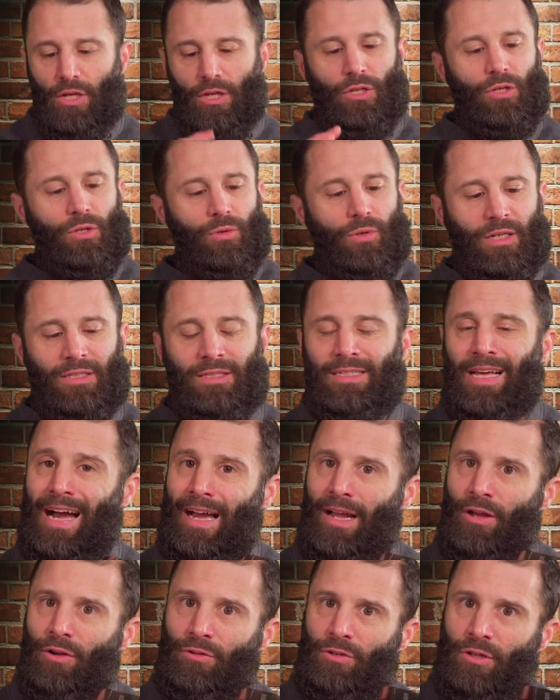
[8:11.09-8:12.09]
you can
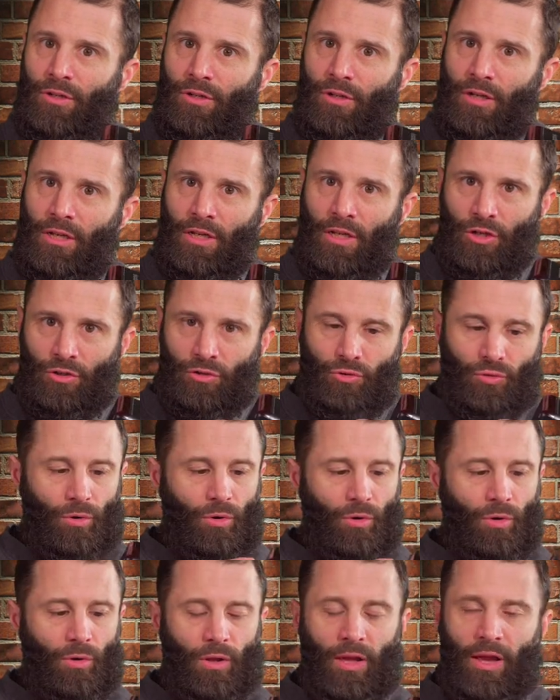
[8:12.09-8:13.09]
dial your and
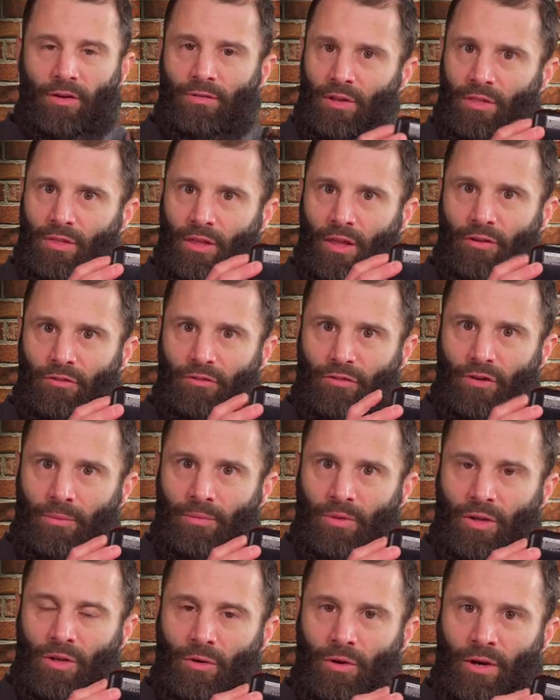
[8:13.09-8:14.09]
control everything
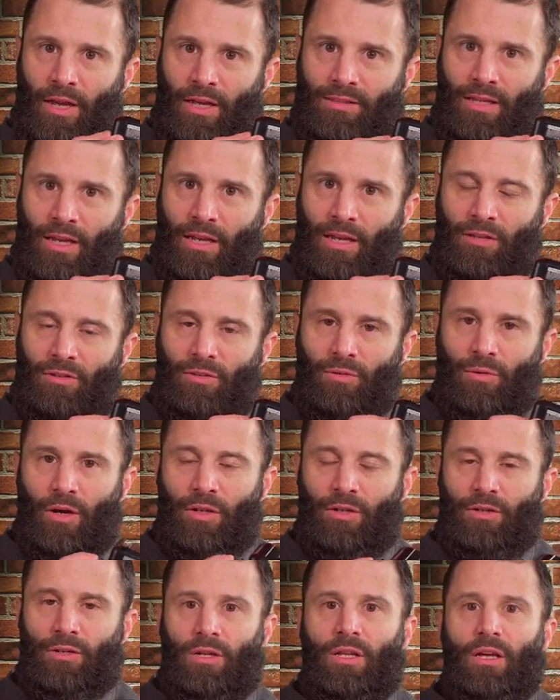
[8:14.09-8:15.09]
from the Godox A D two
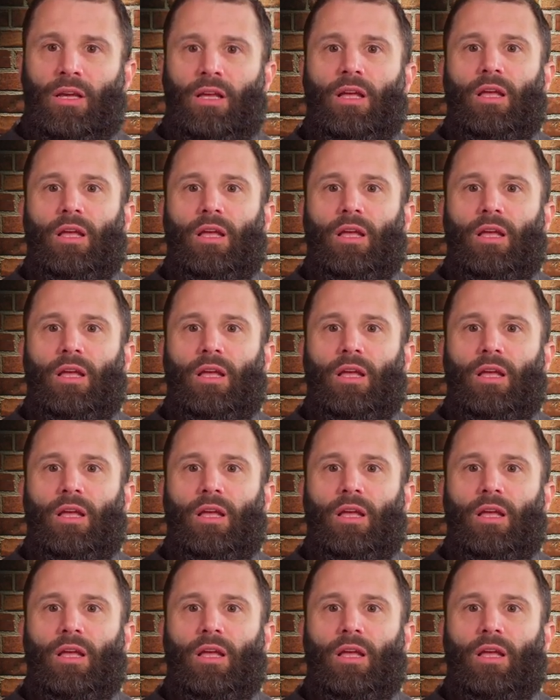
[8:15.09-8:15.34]
hundred.